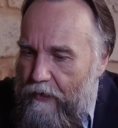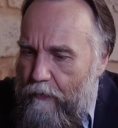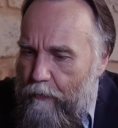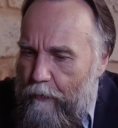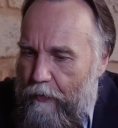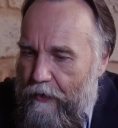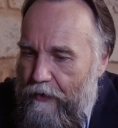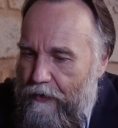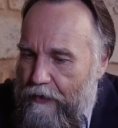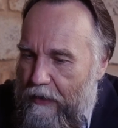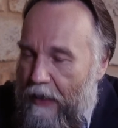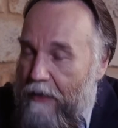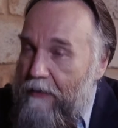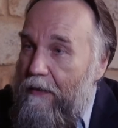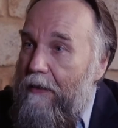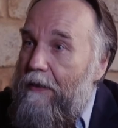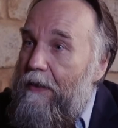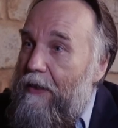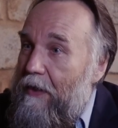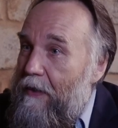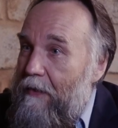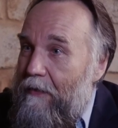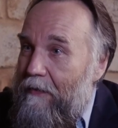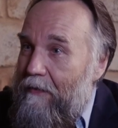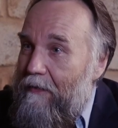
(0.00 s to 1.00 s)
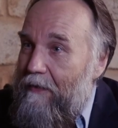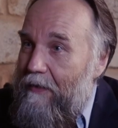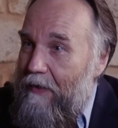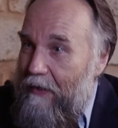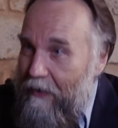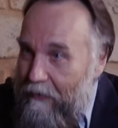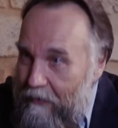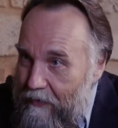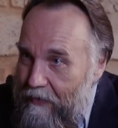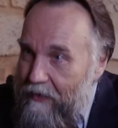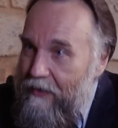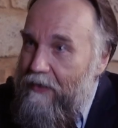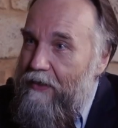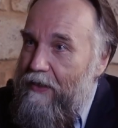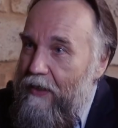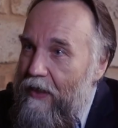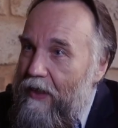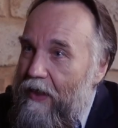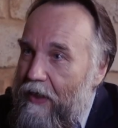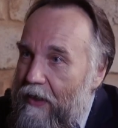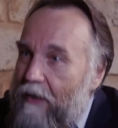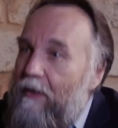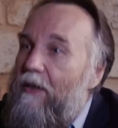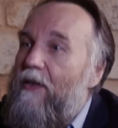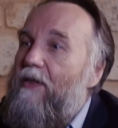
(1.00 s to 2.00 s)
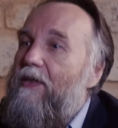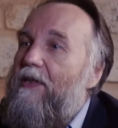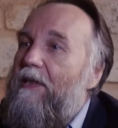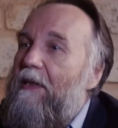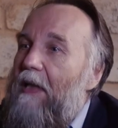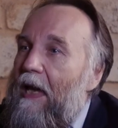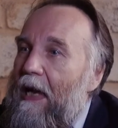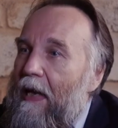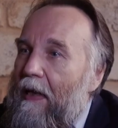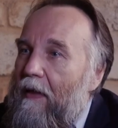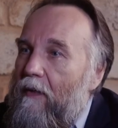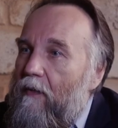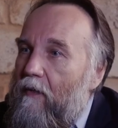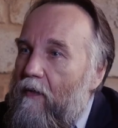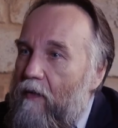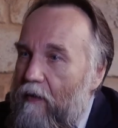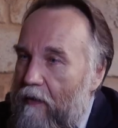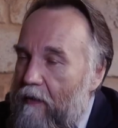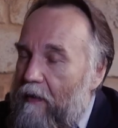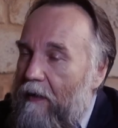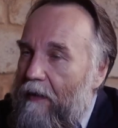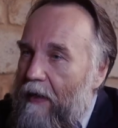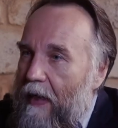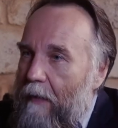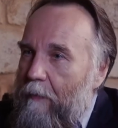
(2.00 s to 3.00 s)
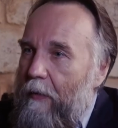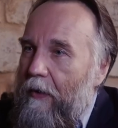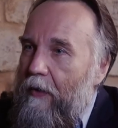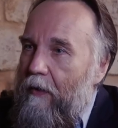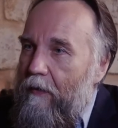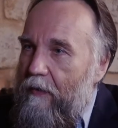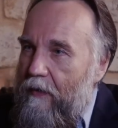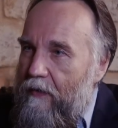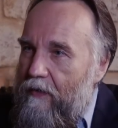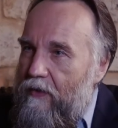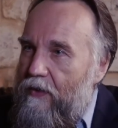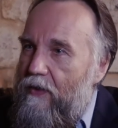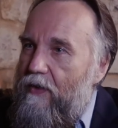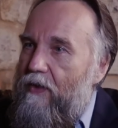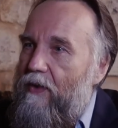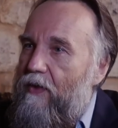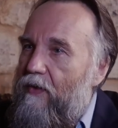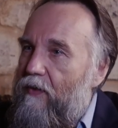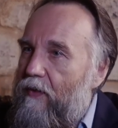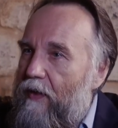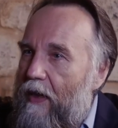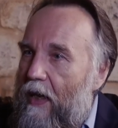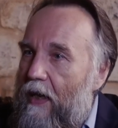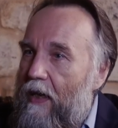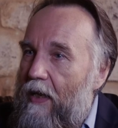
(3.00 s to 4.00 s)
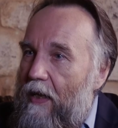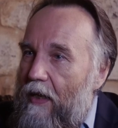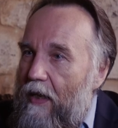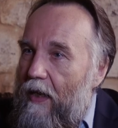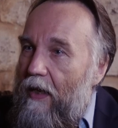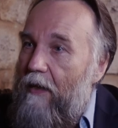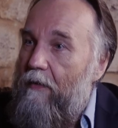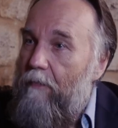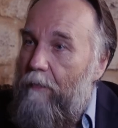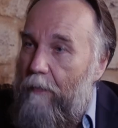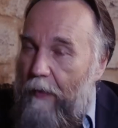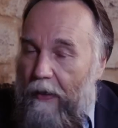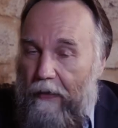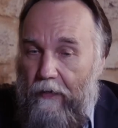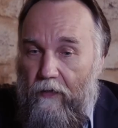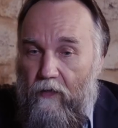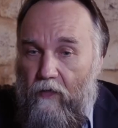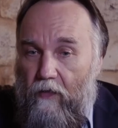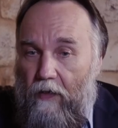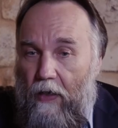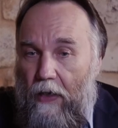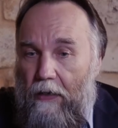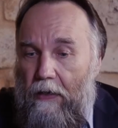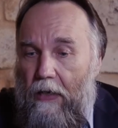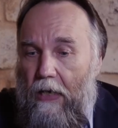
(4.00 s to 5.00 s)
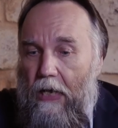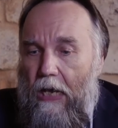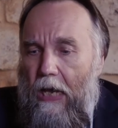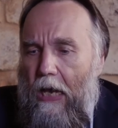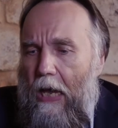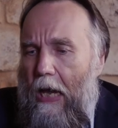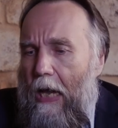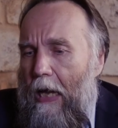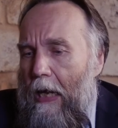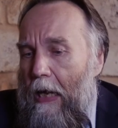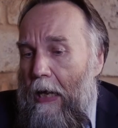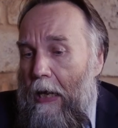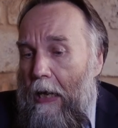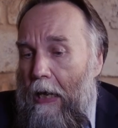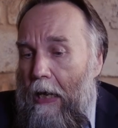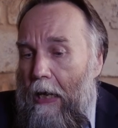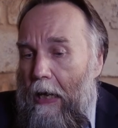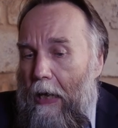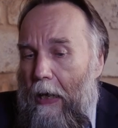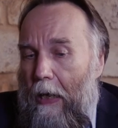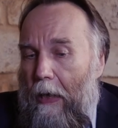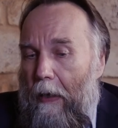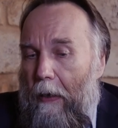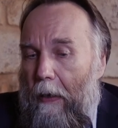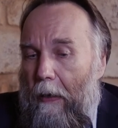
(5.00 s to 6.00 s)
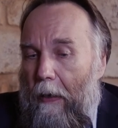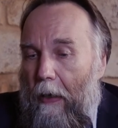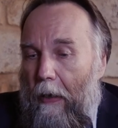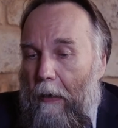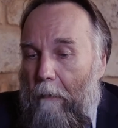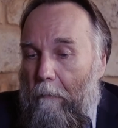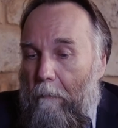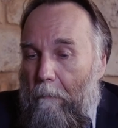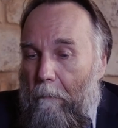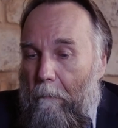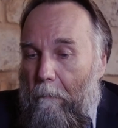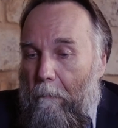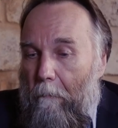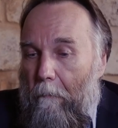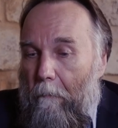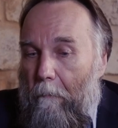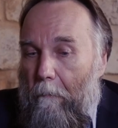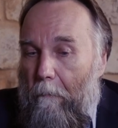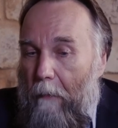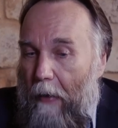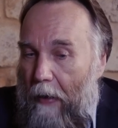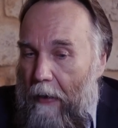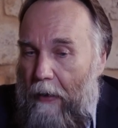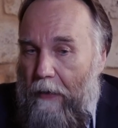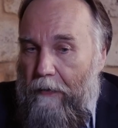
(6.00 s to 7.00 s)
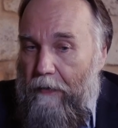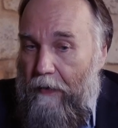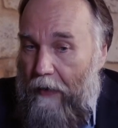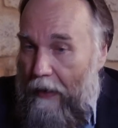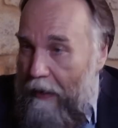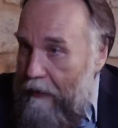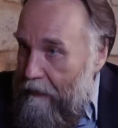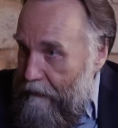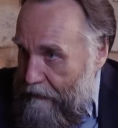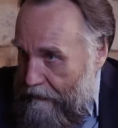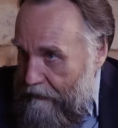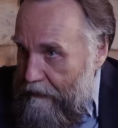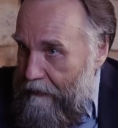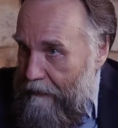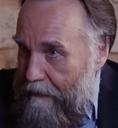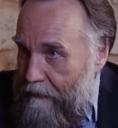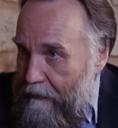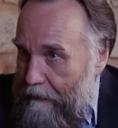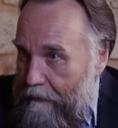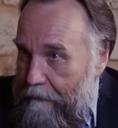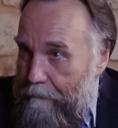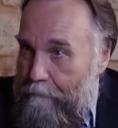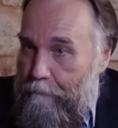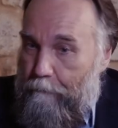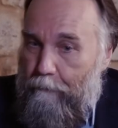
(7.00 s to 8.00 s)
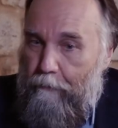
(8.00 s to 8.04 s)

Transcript: is precisely here, in this land, in Lebanon and Syria and Palestine. And I think